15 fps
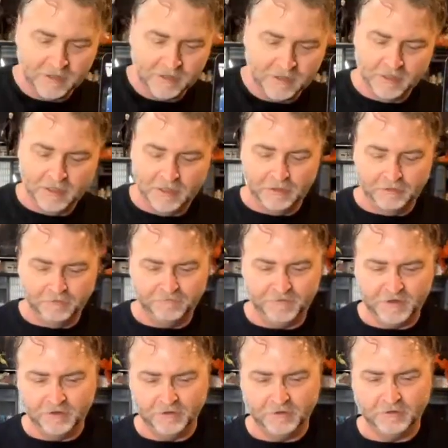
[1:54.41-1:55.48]
little
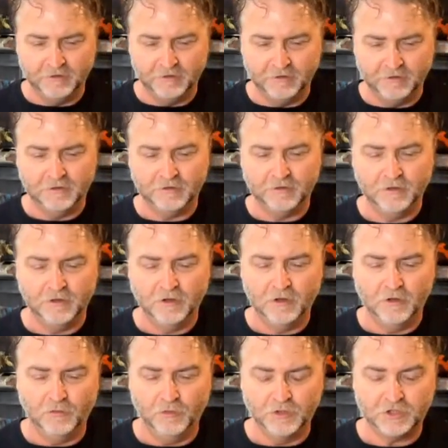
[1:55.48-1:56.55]
figure,
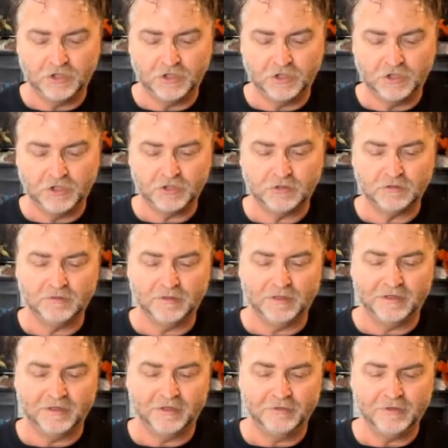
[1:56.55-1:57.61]
which,
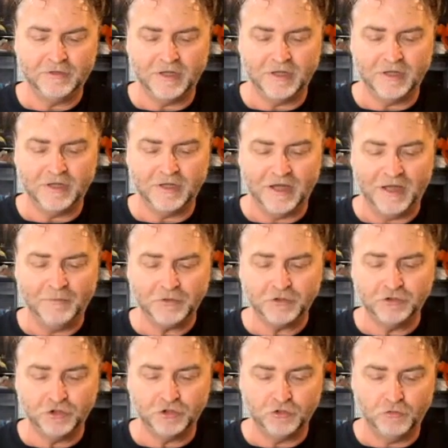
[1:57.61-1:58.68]
you know what, I'm not too
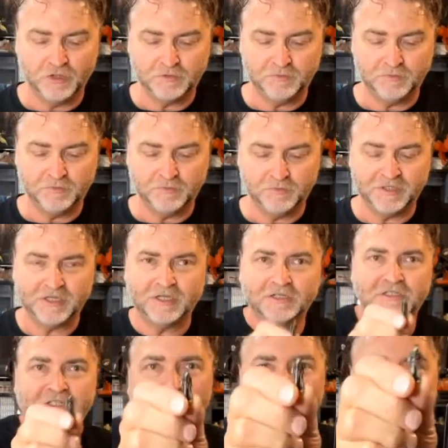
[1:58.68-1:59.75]
sure which particular
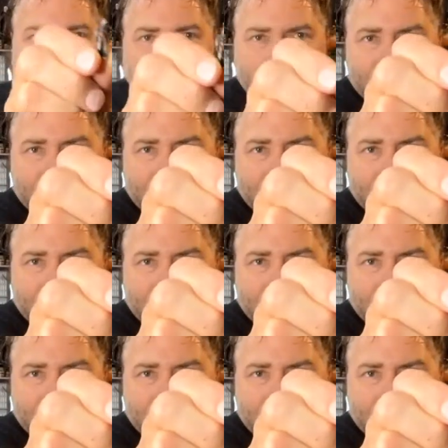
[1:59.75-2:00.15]
set these are from,